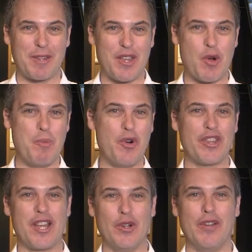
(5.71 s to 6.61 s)
I'm here on board
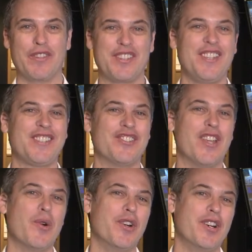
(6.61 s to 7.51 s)
the Allure of the Seas on
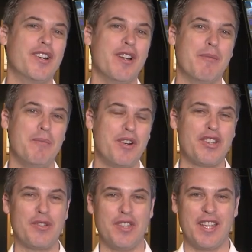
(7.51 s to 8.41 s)
our
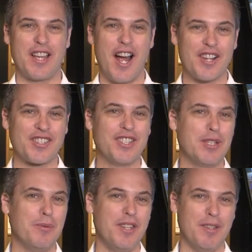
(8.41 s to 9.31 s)
very unique R C
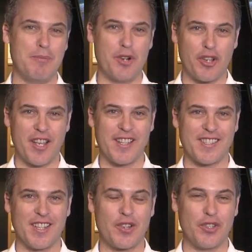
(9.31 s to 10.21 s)
T V
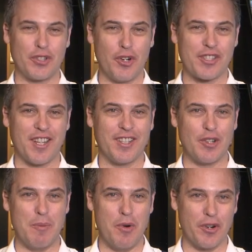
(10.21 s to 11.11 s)
broadcast uh, control
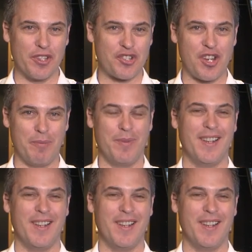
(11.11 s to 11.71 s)
center on board the ship.